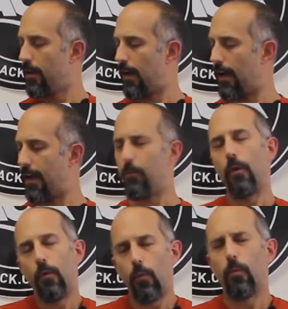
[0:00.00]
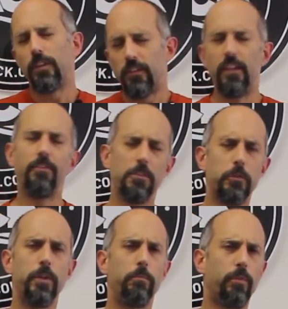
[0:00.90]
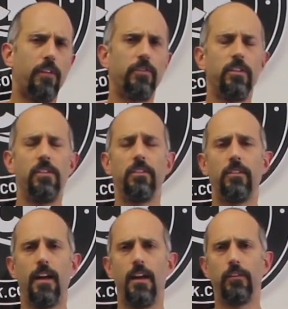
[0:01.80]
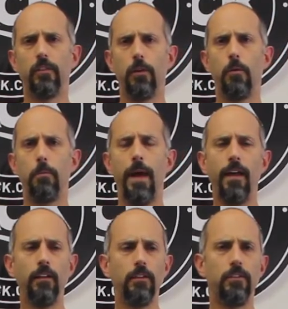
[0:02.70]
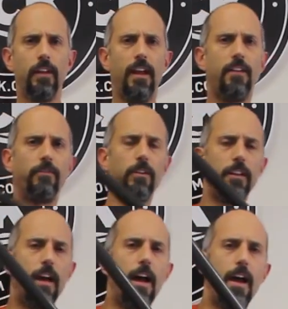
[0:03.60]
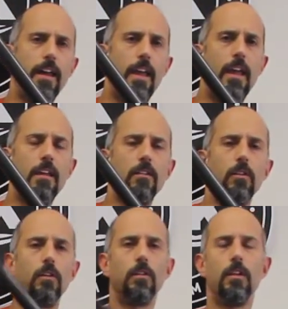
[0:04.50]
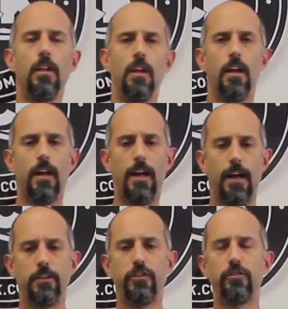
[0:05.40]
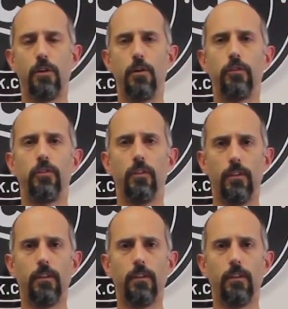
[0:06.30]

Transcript: and what's the difference between preference and style? So paddlers that have really high angle strokes